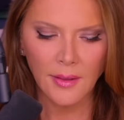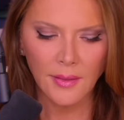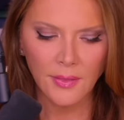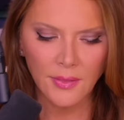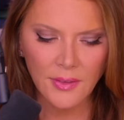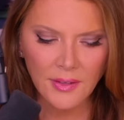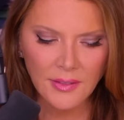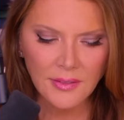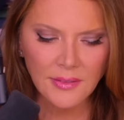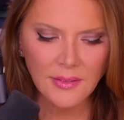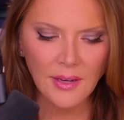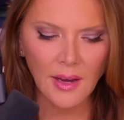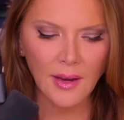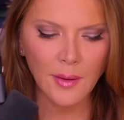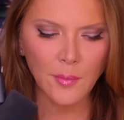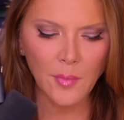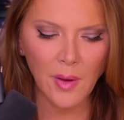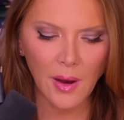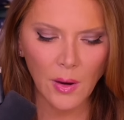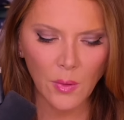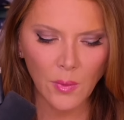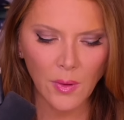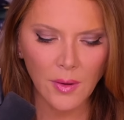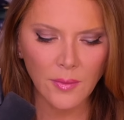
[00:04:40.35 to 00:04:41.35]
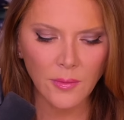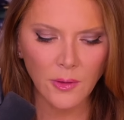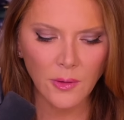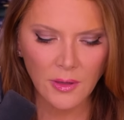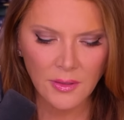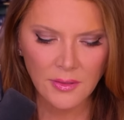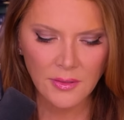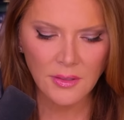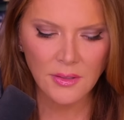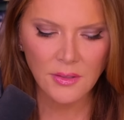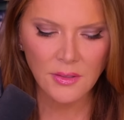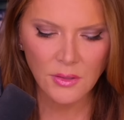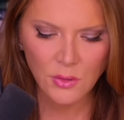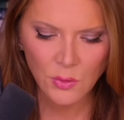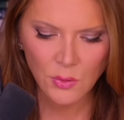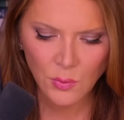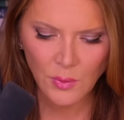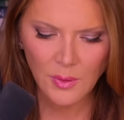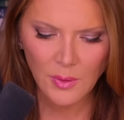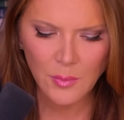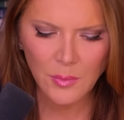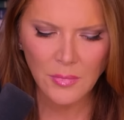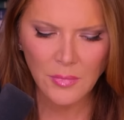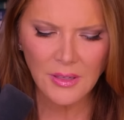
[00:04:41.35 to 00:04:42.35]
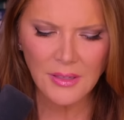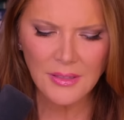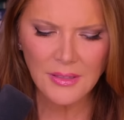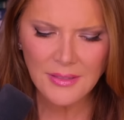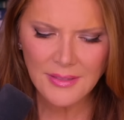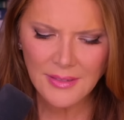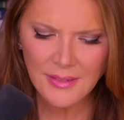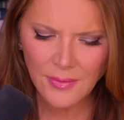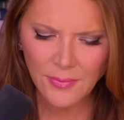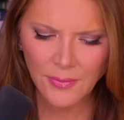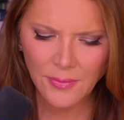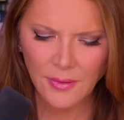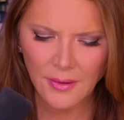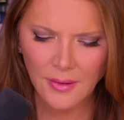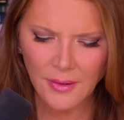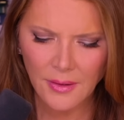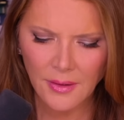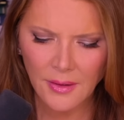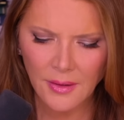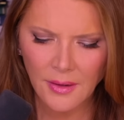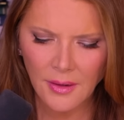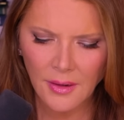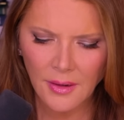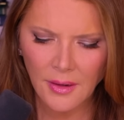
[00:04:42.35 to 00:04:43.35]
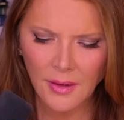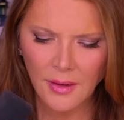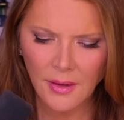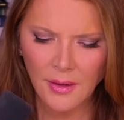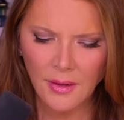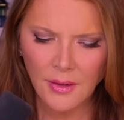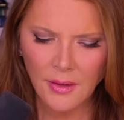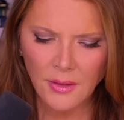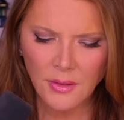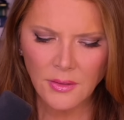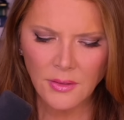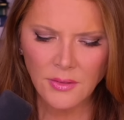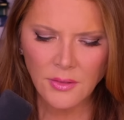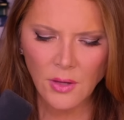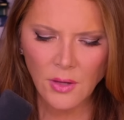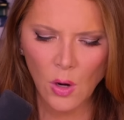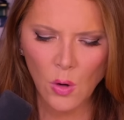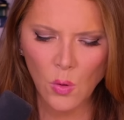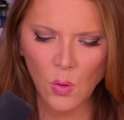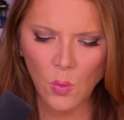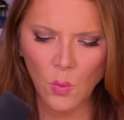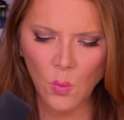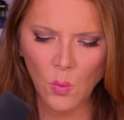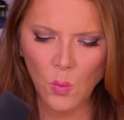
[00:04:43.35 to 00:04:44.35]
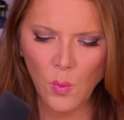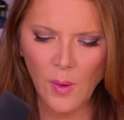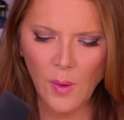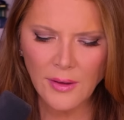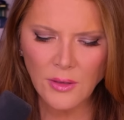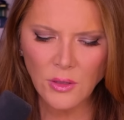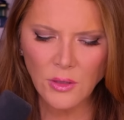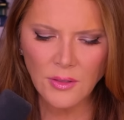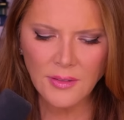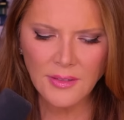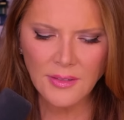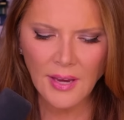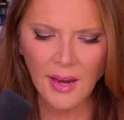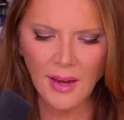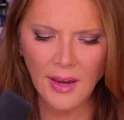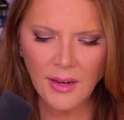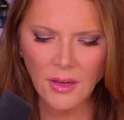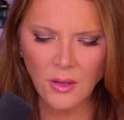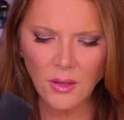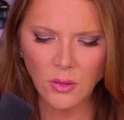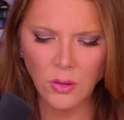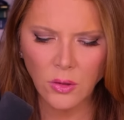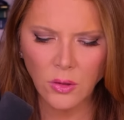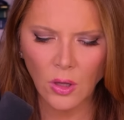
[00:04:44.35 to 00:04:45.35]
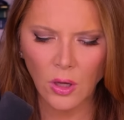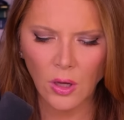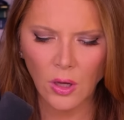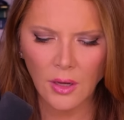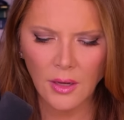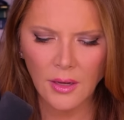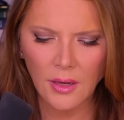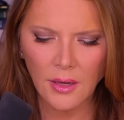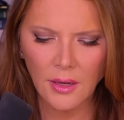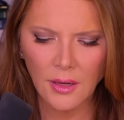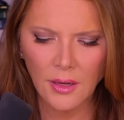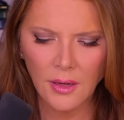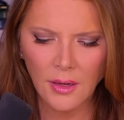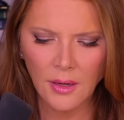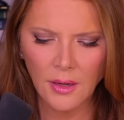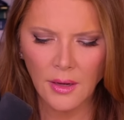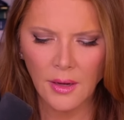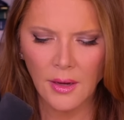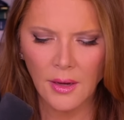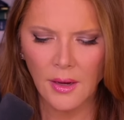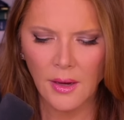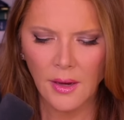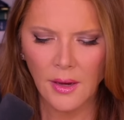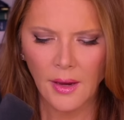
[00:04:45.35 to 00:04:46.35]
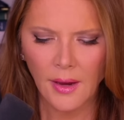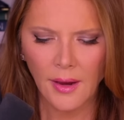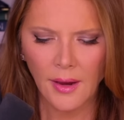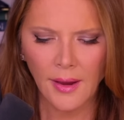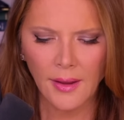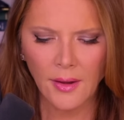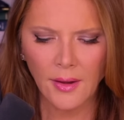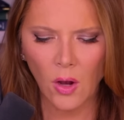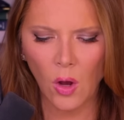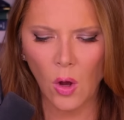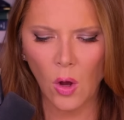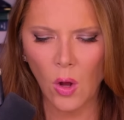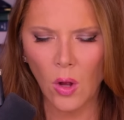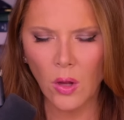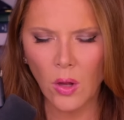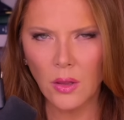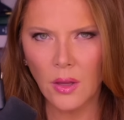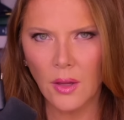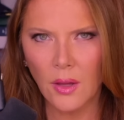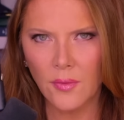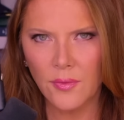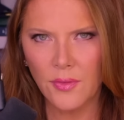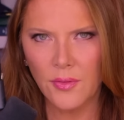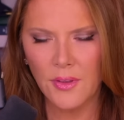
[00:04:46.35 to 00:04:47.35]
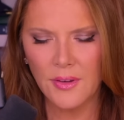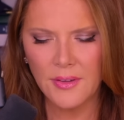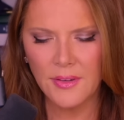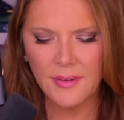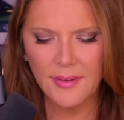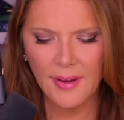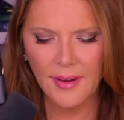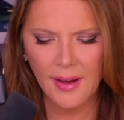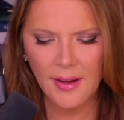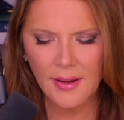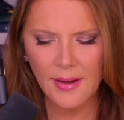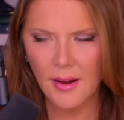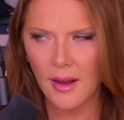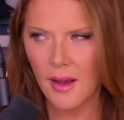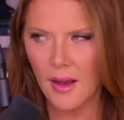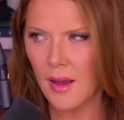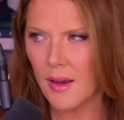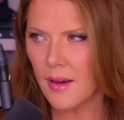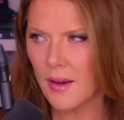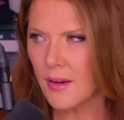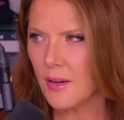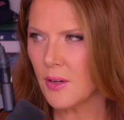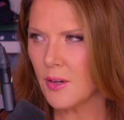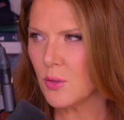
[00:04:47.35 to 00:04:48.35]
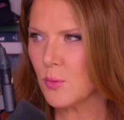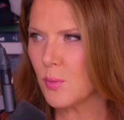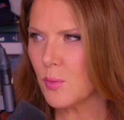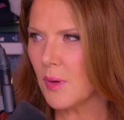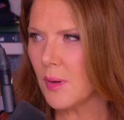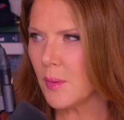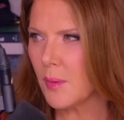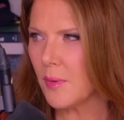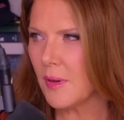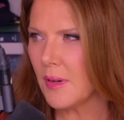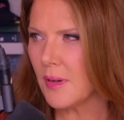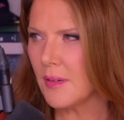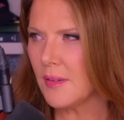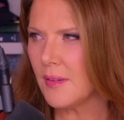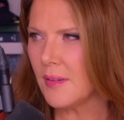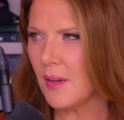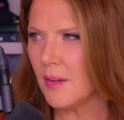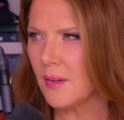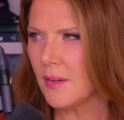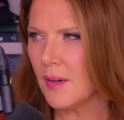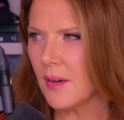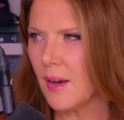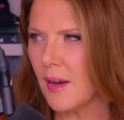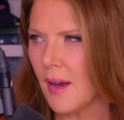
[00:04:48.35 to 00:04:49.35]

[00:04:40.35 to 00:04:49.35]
This time, however, is extremely different. So when you take a look at all of the data, here's what I'm going to tell you